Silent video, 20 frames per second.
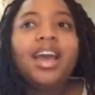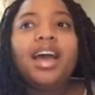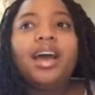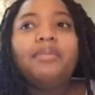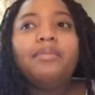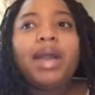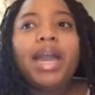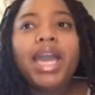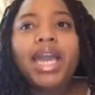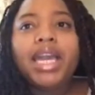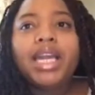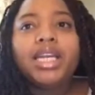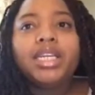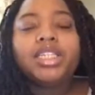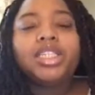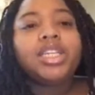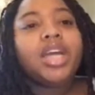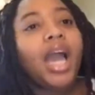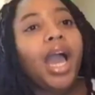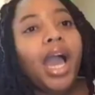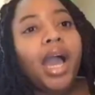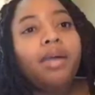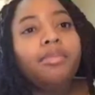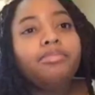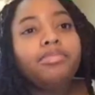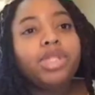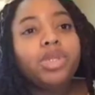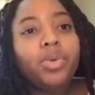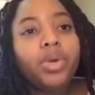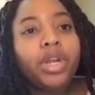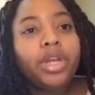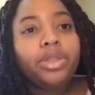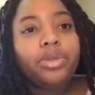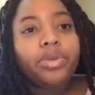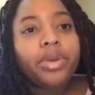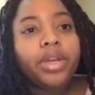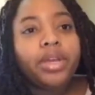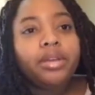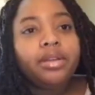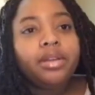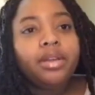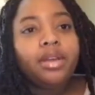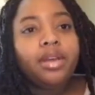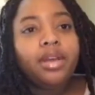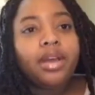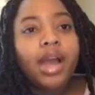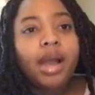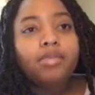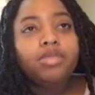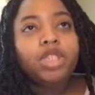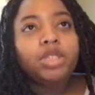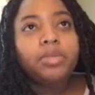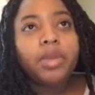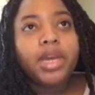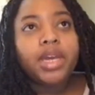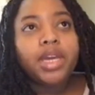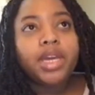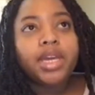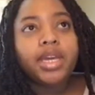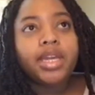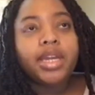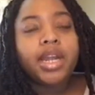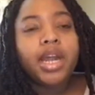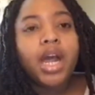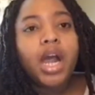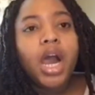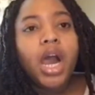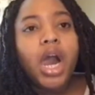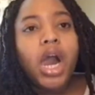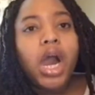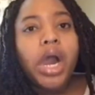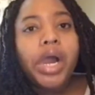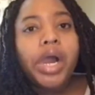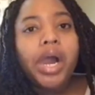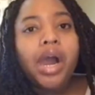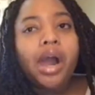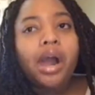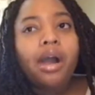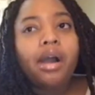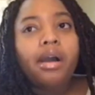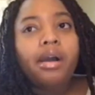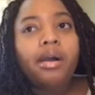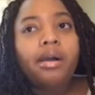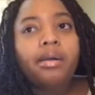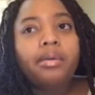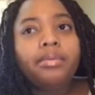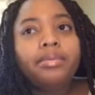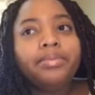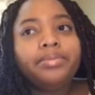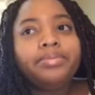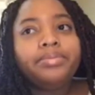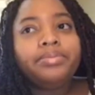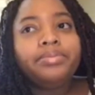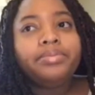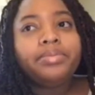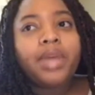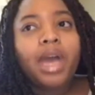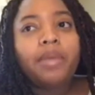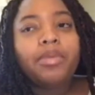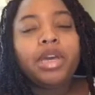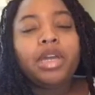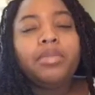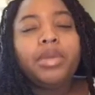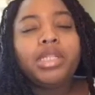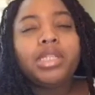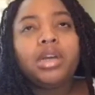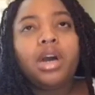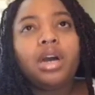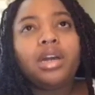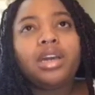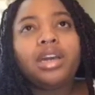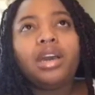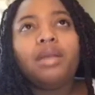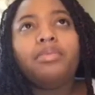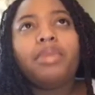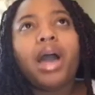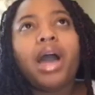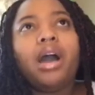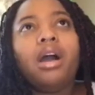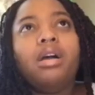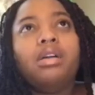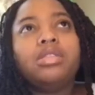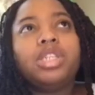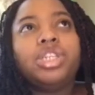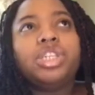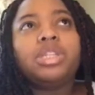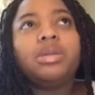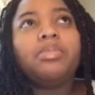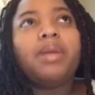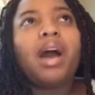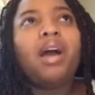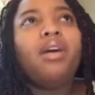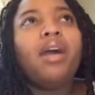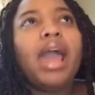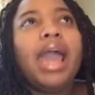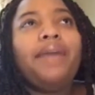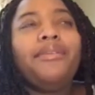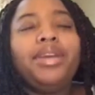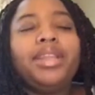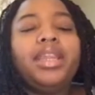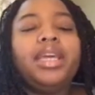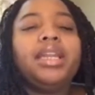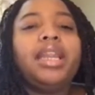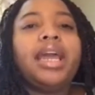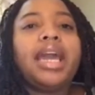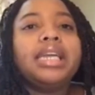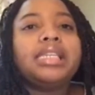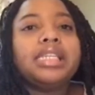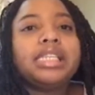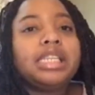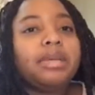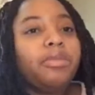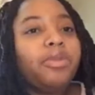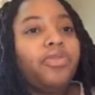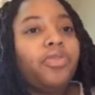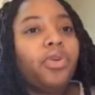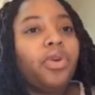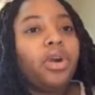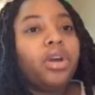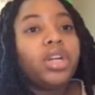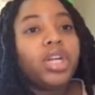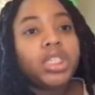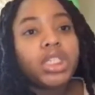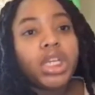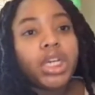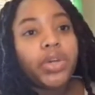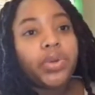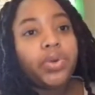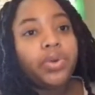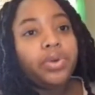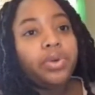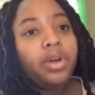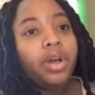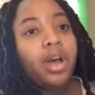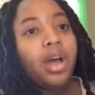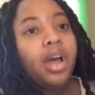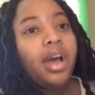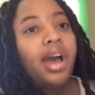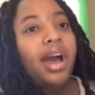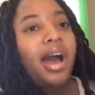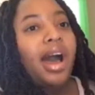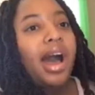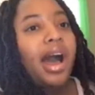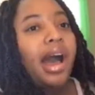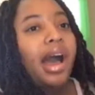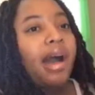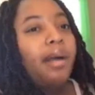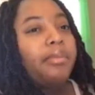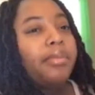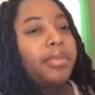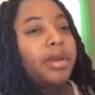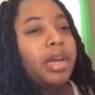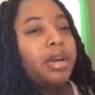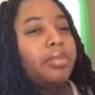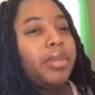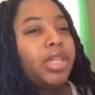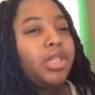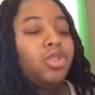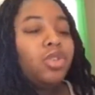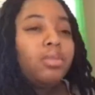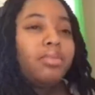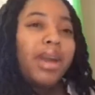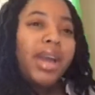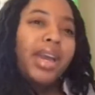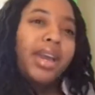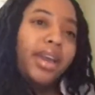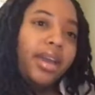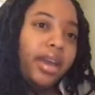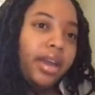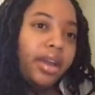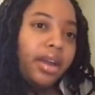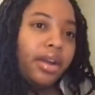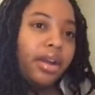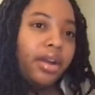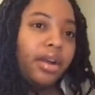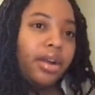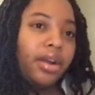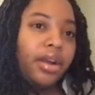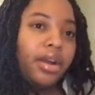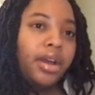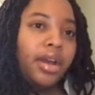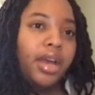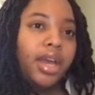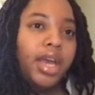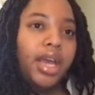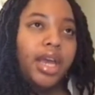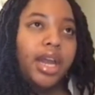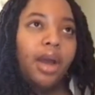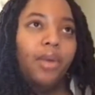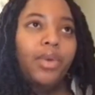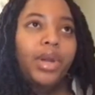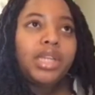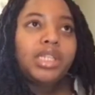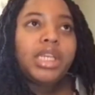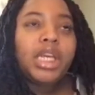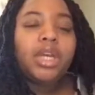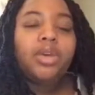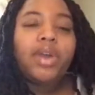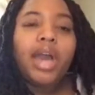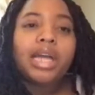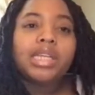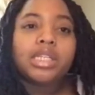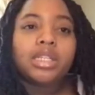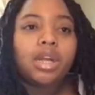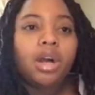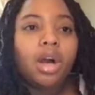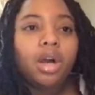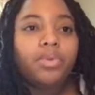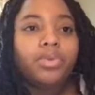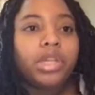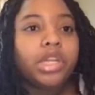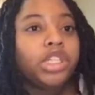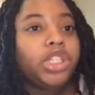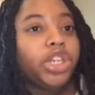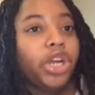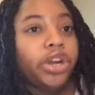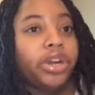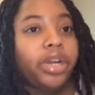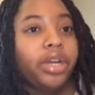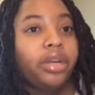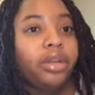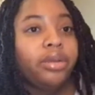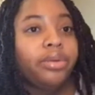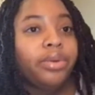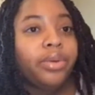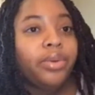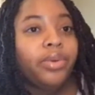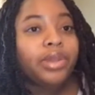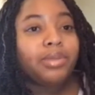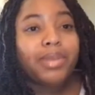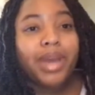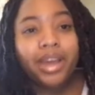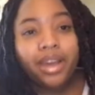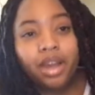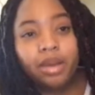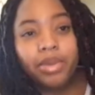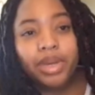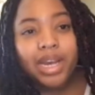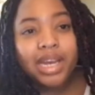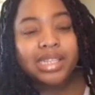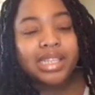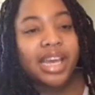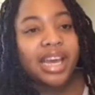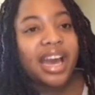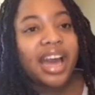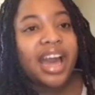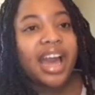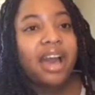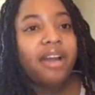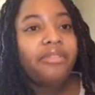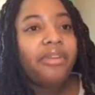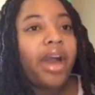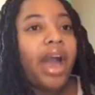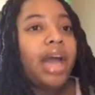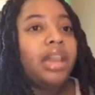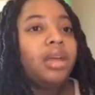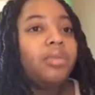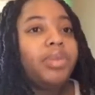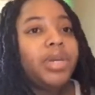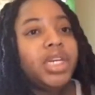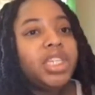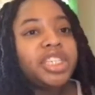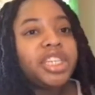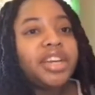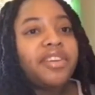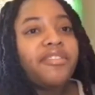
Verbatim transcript: My age, I'm 23, I'm Jamaican. Um, I'm gonna be talking about just about everything, like as I said before on the channel. I'm gonna be doing my hair, and I want to take you guys along the journey with my hair because like I have alopecia.